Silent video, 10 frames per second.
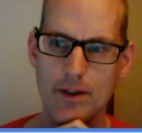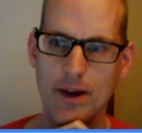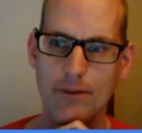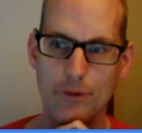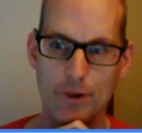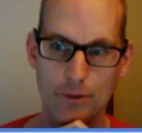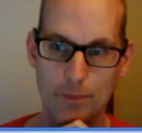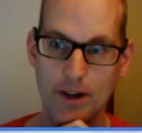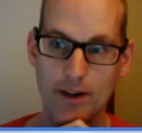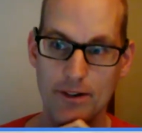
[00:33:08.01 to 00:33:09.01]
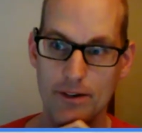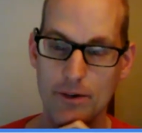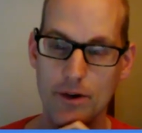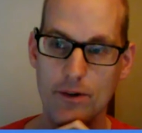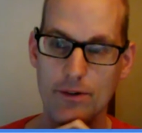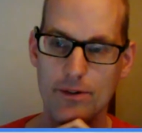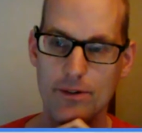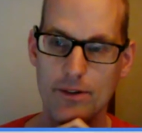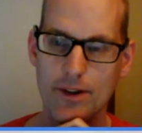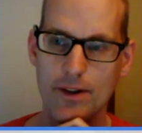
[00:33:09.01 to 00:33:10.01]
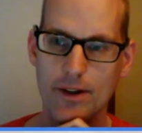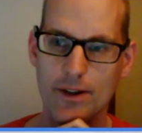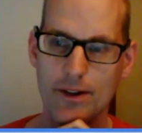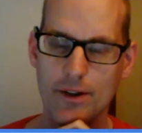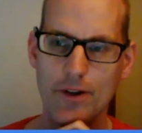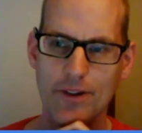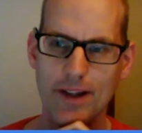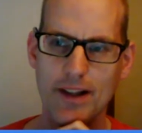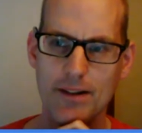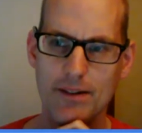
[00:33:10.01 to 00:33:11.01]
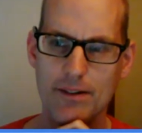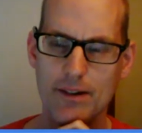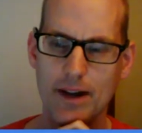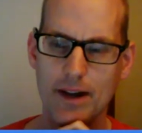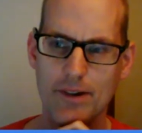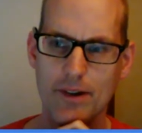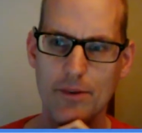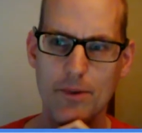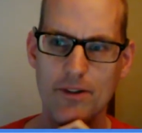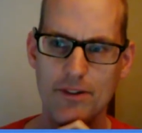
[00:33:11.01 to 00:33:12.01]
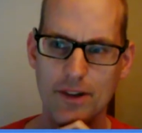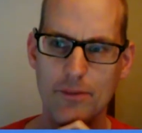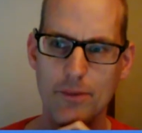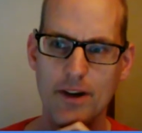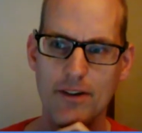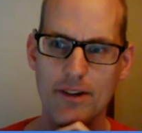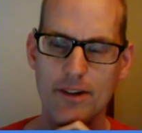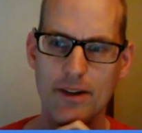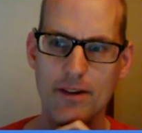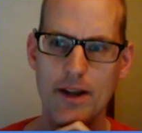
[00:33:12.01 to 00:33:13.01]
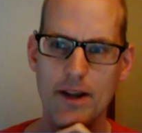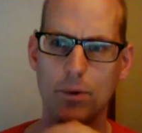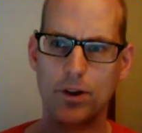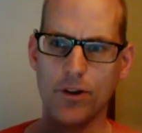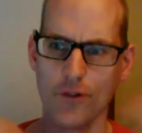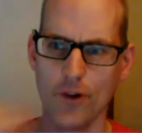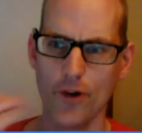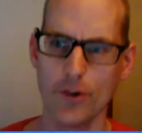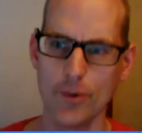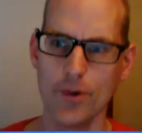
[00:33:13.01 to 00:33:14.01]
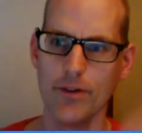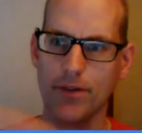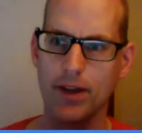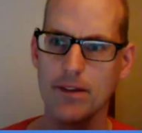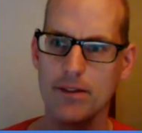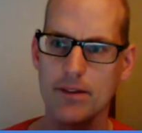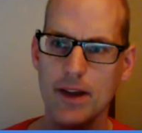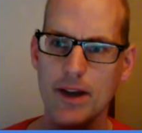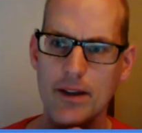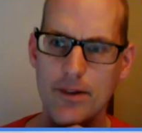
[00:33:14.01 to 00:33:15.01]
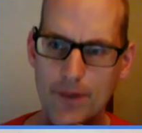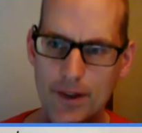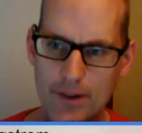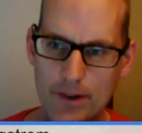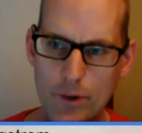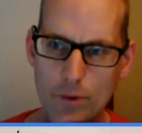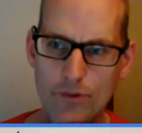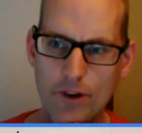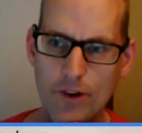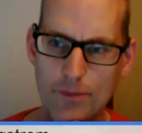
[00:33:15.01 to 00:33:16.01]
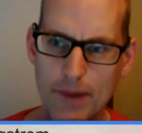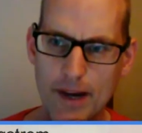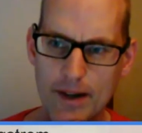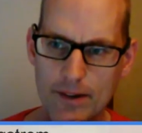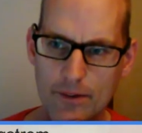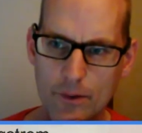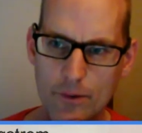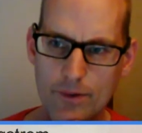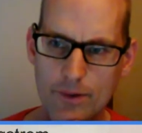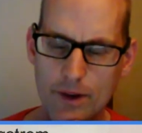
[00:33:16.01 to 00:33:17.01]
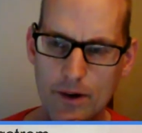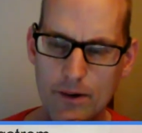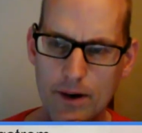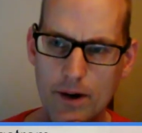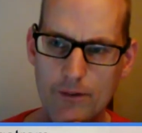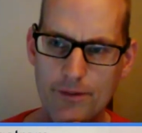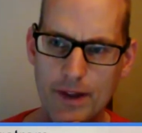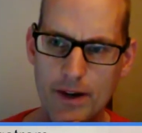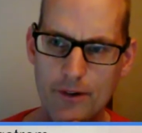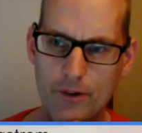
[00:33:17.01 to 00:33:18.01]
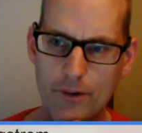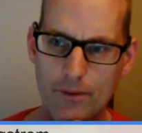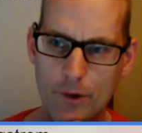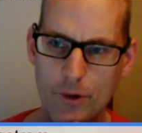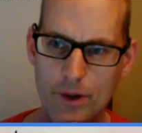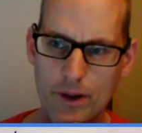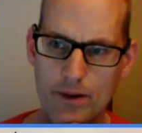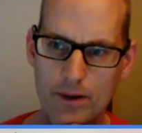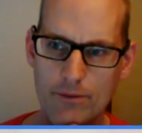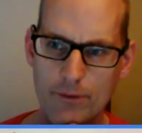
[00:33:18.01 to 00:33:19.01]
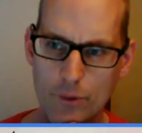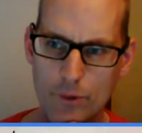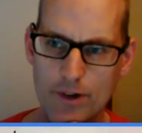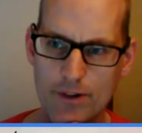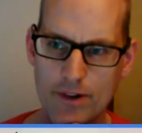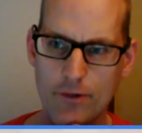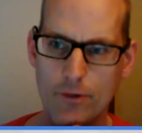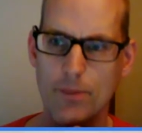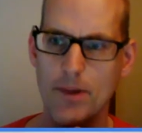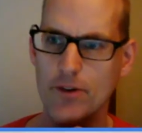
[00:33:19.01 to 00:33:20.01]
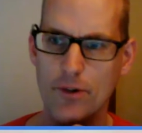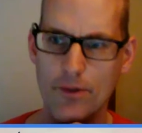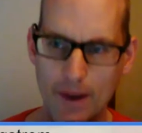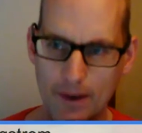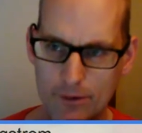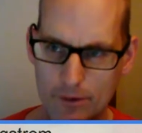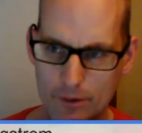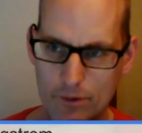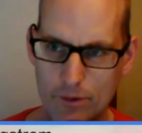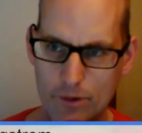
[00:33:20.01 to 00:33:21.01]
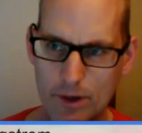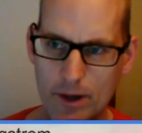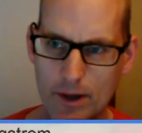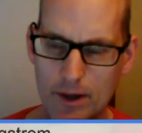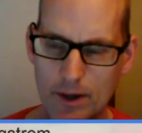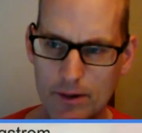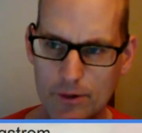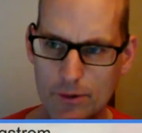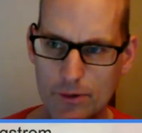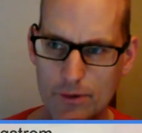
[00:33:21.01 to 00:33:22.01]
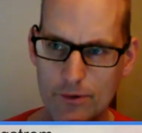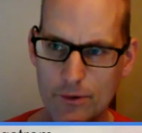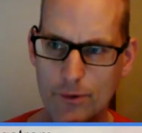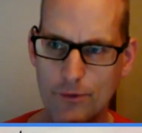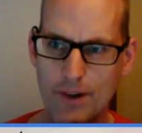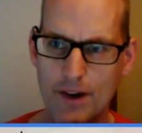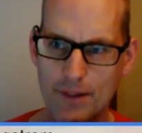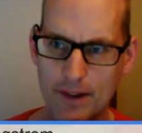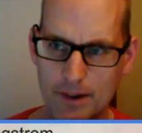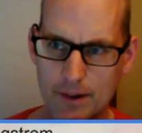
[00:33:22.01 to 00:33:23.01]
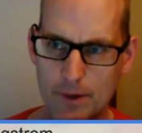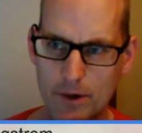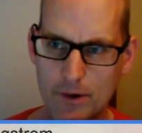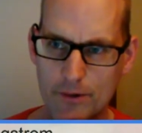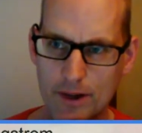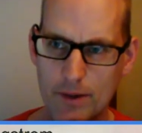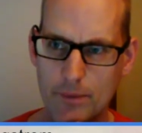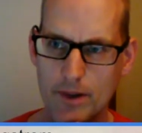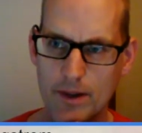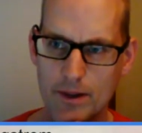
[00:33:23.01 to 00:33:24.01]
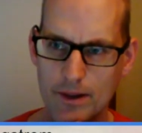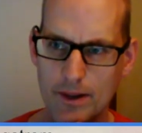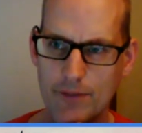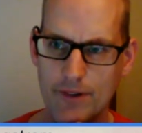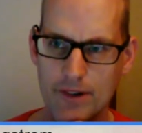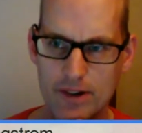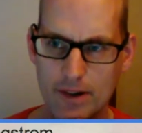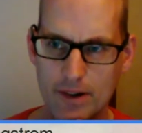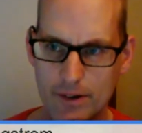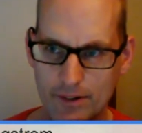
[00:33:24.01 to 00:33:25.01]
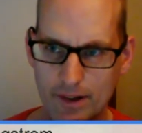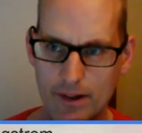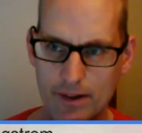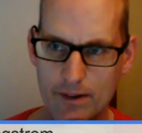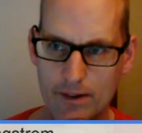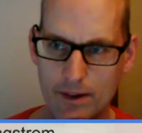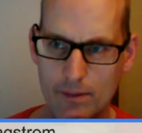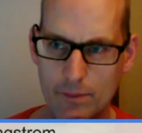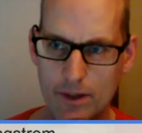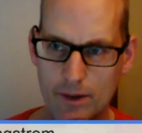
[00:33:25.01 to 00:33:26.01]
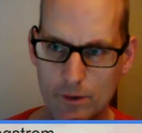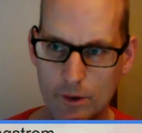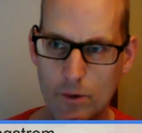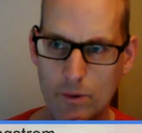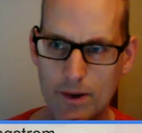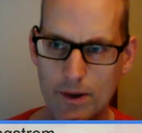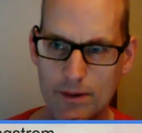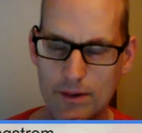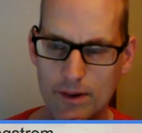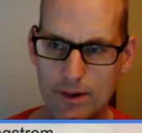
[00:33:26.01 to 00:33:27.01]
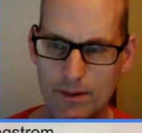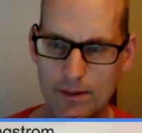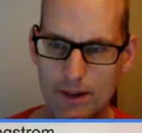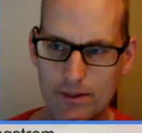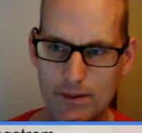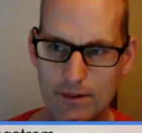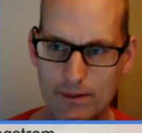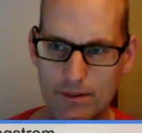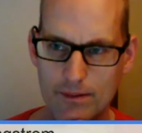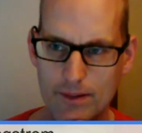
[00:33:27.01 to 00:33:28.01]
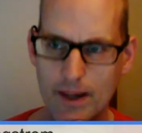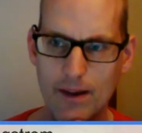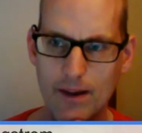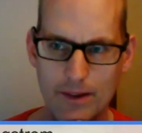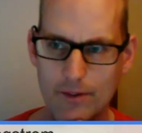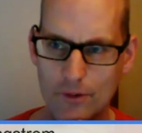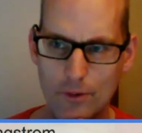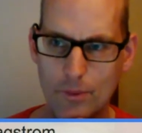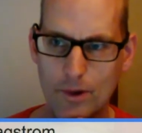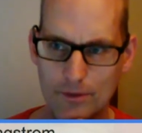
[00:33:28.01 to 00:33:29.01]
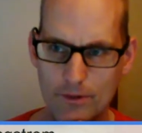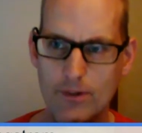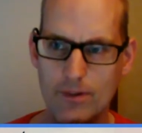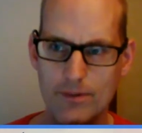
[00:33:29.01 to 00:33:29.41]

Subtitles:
You have to experience it. You can't tell it, actually. You must experience it. And when you start doing the things that holds us back is often our fears of looking foolish and so on. But you don't have to fear that here, because here we lift each other instead, and we grow, and that's so wonderful.